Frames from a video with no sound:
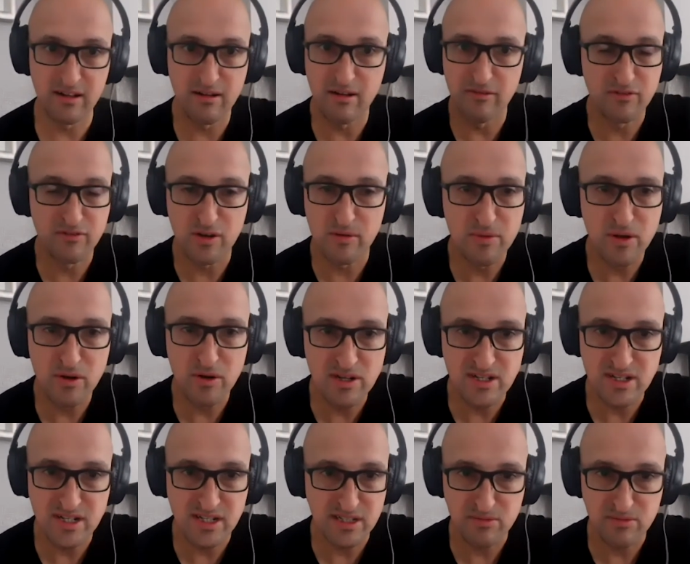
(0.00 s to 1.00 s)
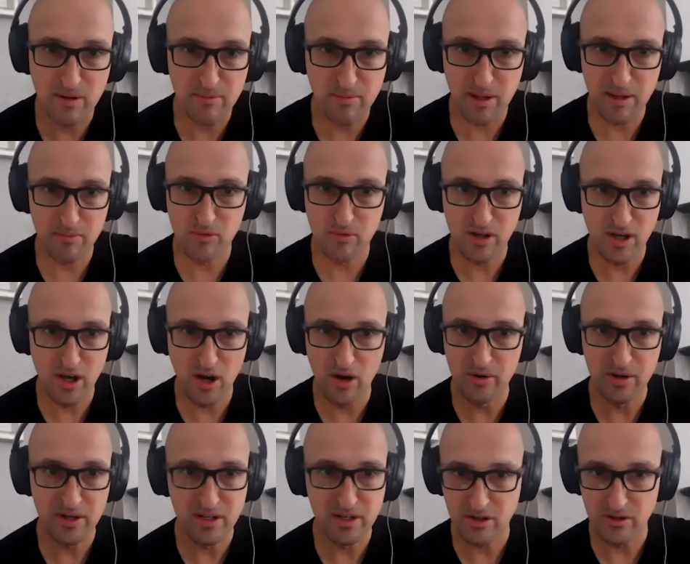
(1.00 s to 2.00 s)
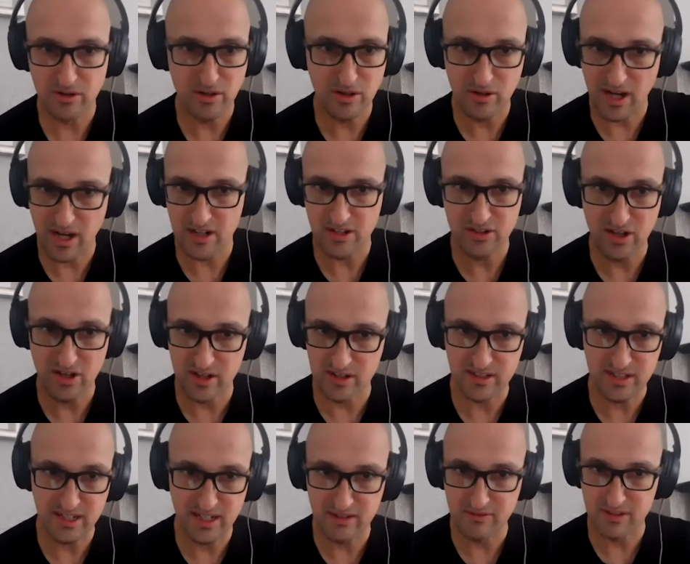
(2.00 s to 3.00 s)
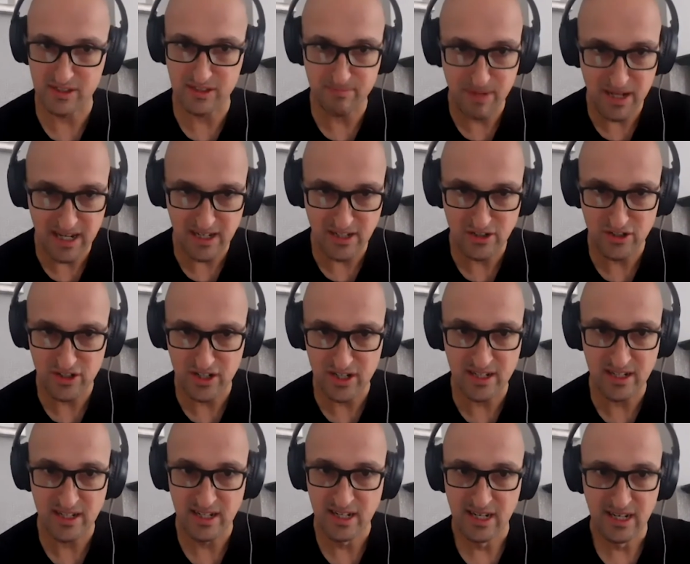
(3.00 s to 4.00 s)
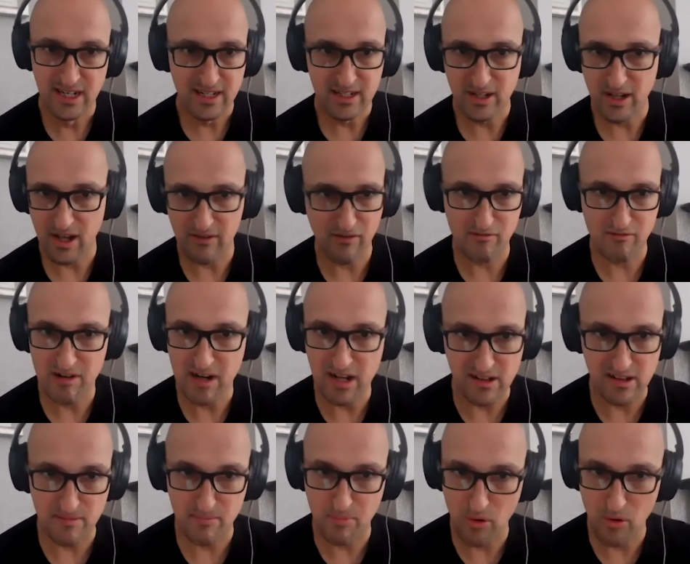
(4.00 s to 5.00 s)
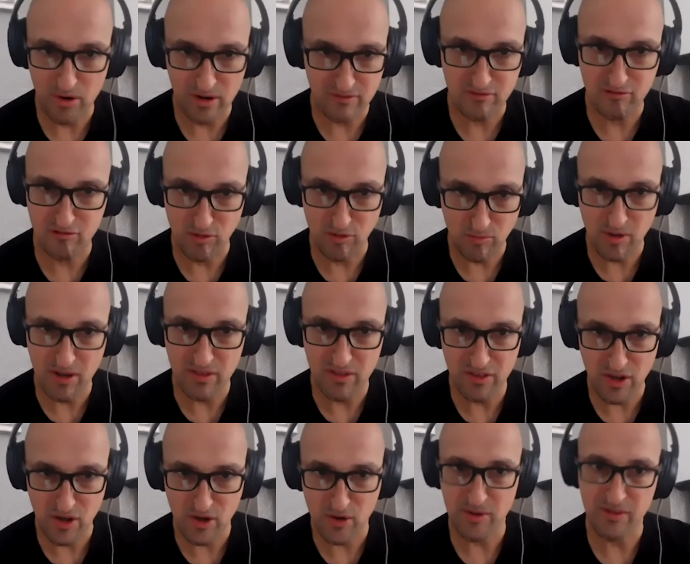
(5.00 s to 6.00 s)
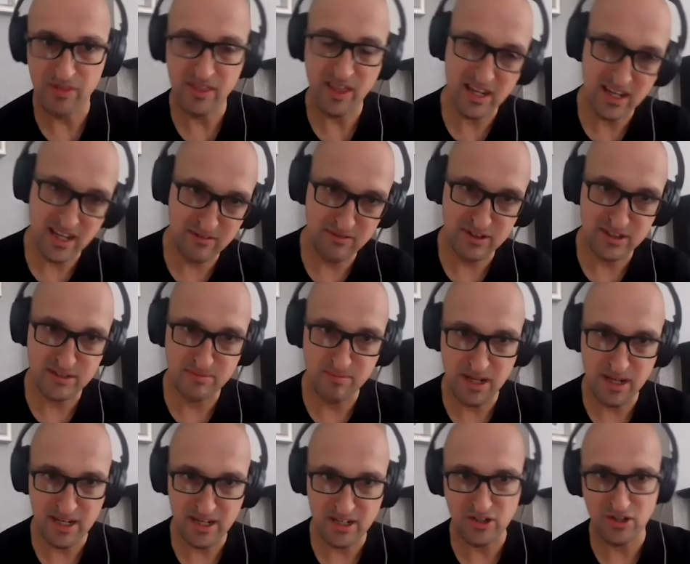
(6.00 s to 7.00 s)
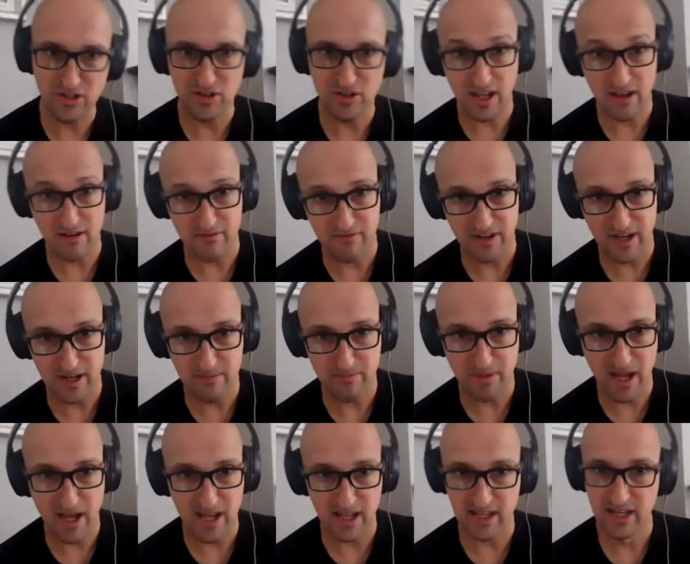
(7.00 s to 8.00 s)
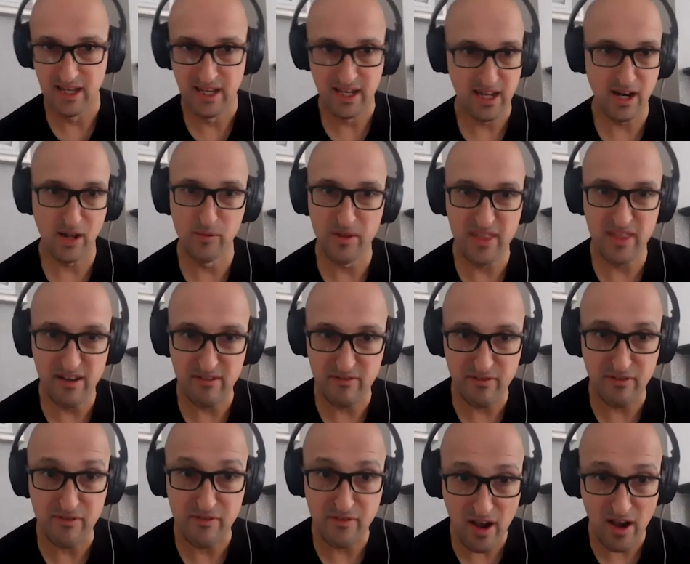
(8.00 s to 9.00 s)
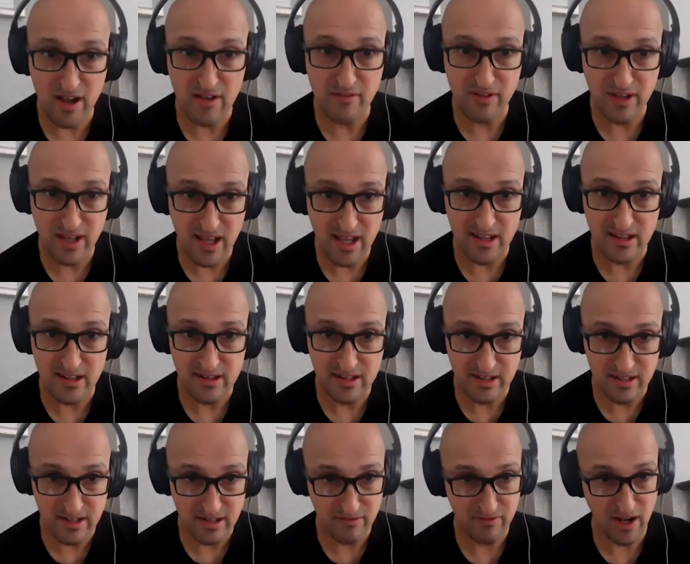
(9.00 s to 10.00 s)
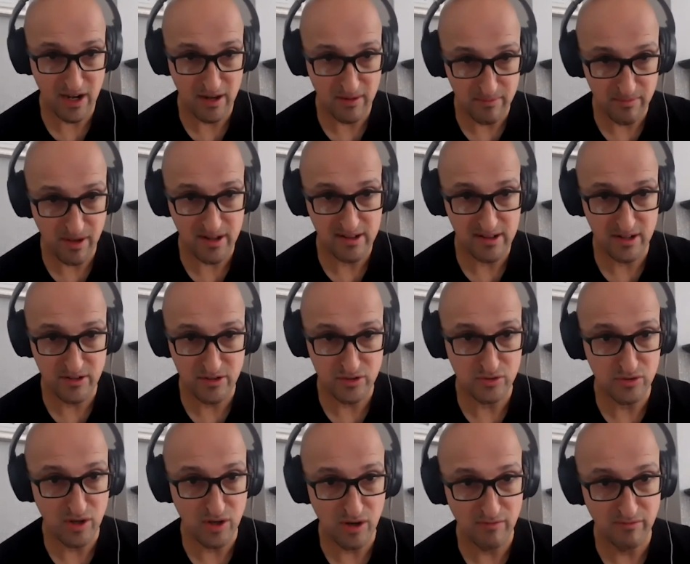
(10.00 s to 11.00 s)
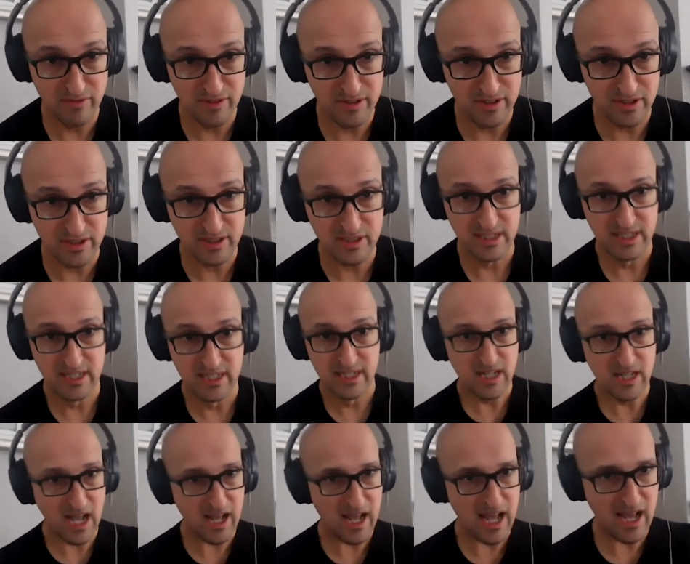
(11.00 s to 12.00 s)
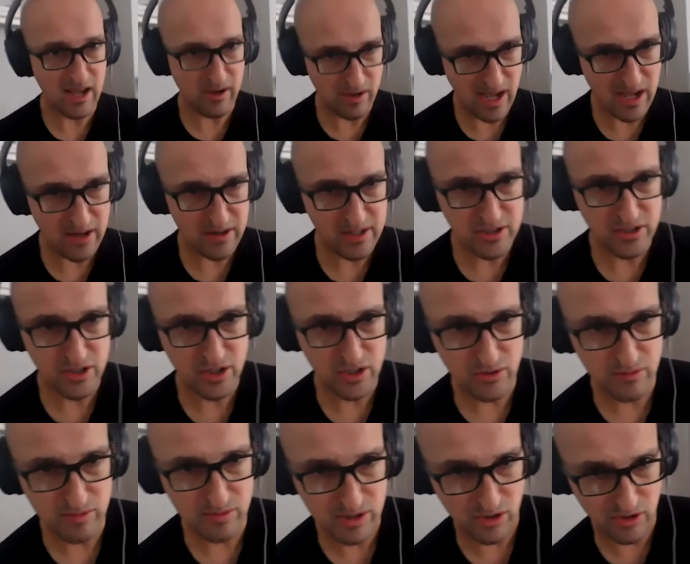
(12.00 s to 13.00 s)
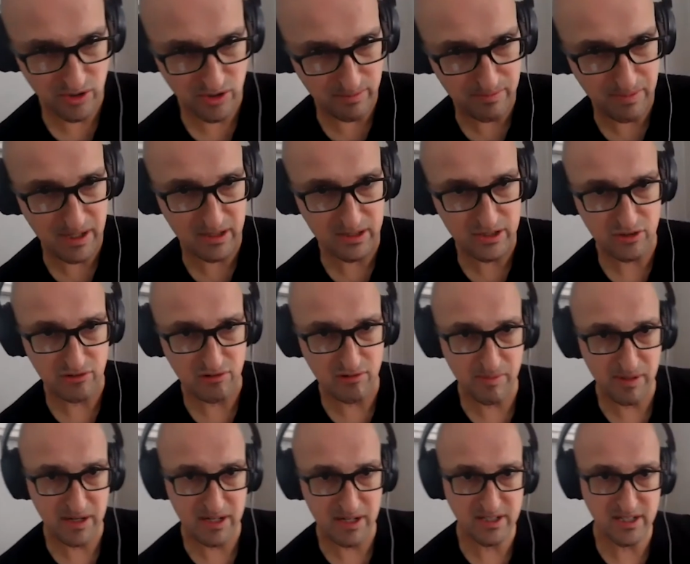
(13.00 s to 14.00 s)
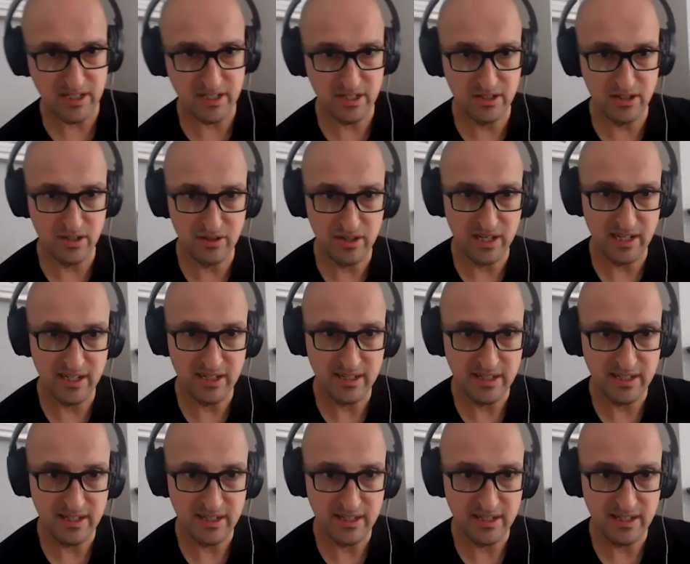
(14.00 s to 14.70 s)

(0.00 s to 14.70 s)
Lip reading: communities where people go and you get a chance to give a speech, and you have a really supportive group with you, and they give a speech and you get feedback. And I went there for 5 years to develop my social confidence. How did you sort of build your ability to do that?